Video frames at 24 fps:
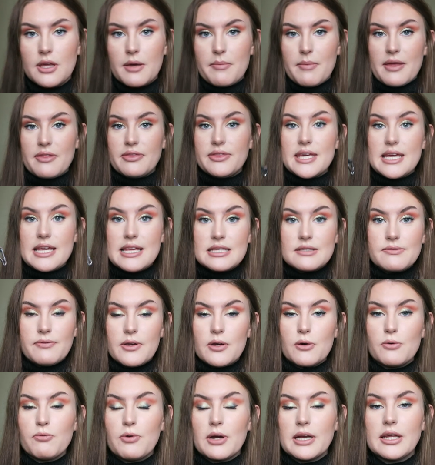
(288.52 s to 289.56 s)
them. These
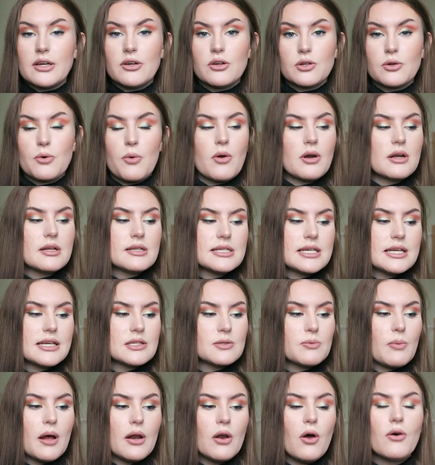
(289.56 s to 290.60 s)
feel really good quality
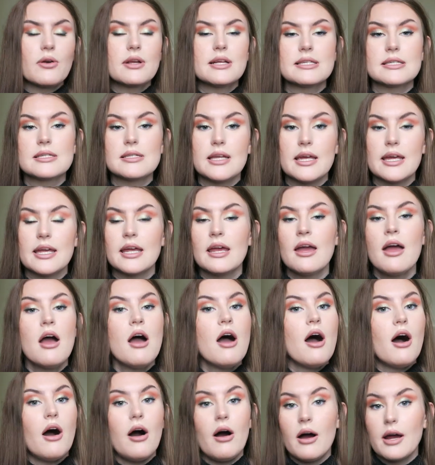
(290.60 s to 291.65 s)
as well. Honestly,
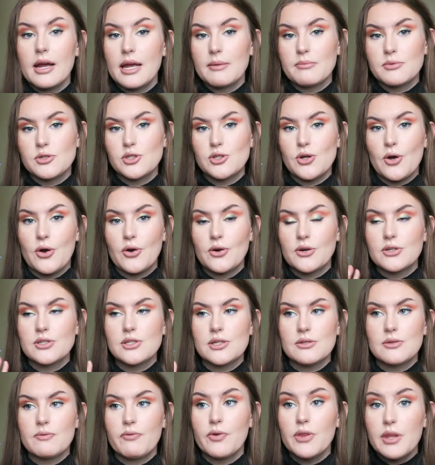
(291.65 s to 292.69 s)
I am
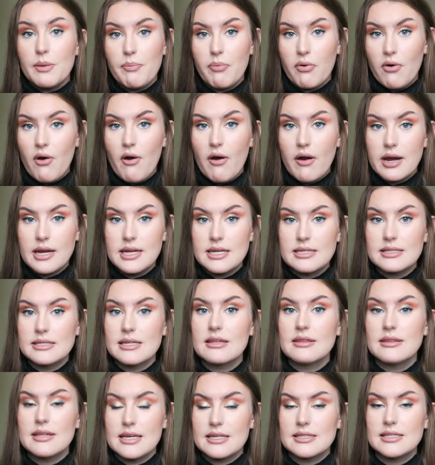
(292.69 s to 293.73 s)
shocked. For the price,
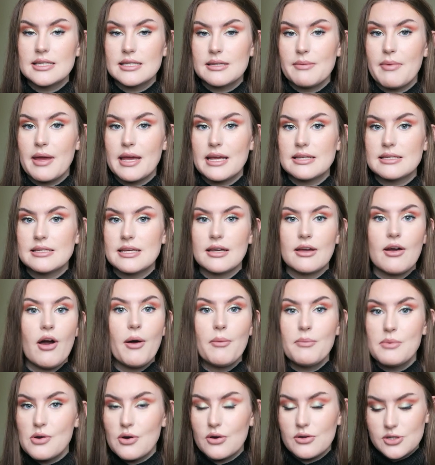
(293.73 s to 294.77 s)
this is amazing.
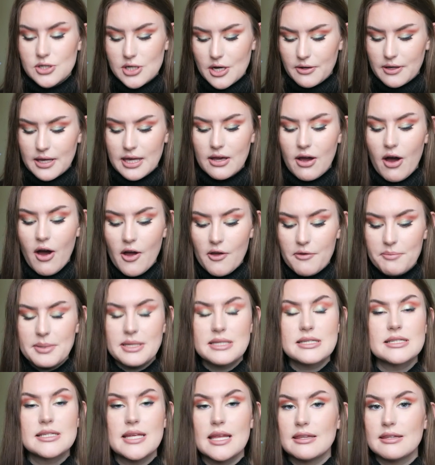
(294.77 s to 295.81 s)
I'm not joking. I've
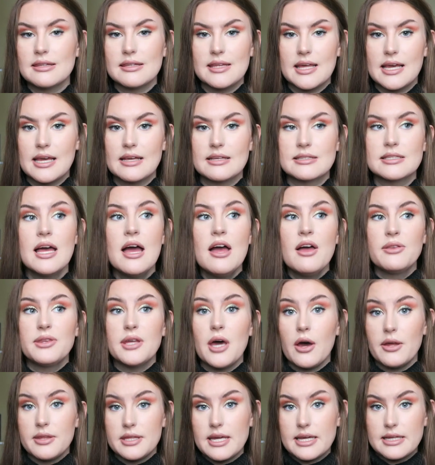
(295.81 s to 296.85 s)
been sent things that
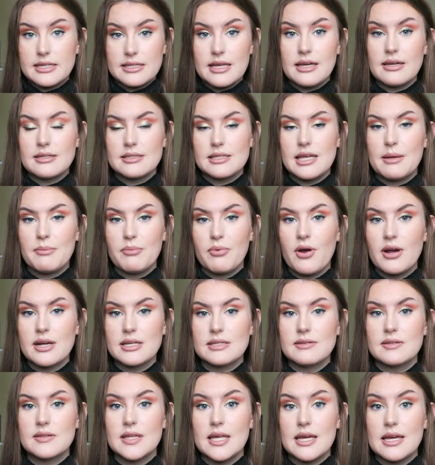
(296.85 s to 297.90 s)
are the exact same
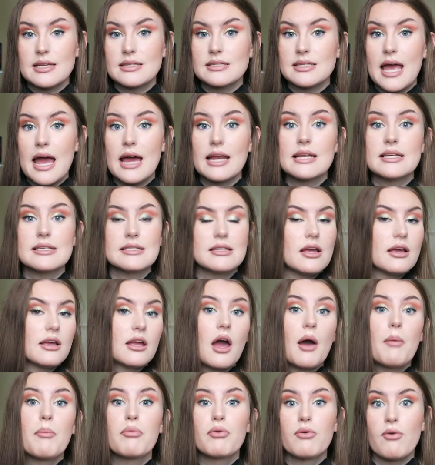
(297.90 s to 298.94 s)
price as this, and it's like
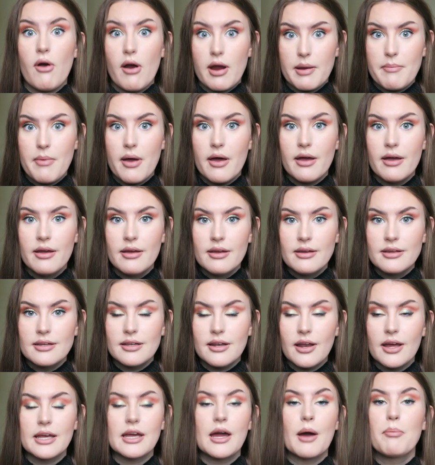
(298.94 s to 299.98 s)
a primer.
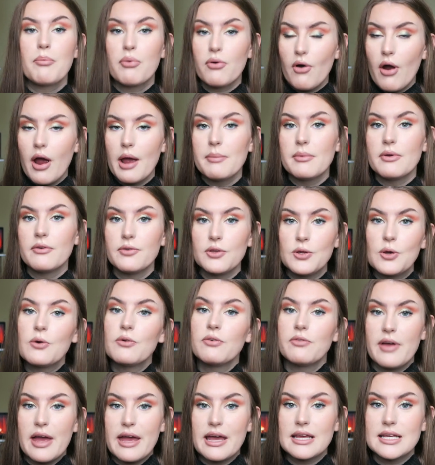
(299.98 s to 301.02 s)
like a primer for your
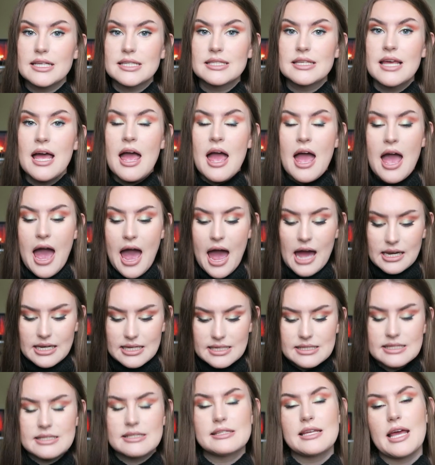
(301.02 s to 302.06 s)
face, and
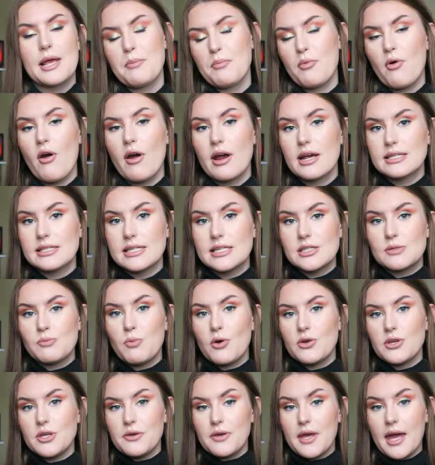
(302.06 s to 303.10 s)
it's the same price as
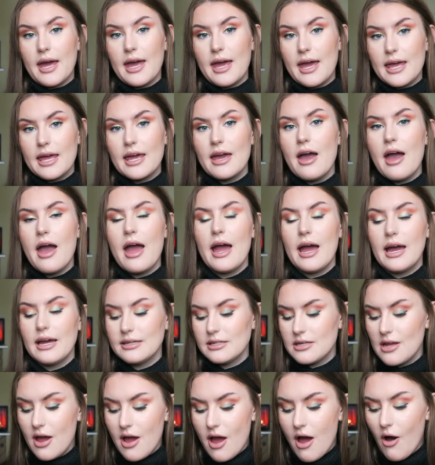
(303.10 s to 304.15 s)
what you get here.
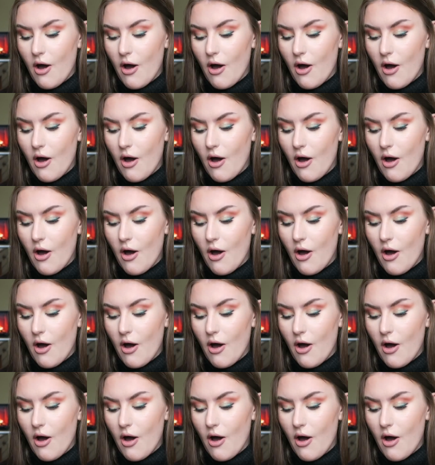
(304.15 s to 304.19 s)
And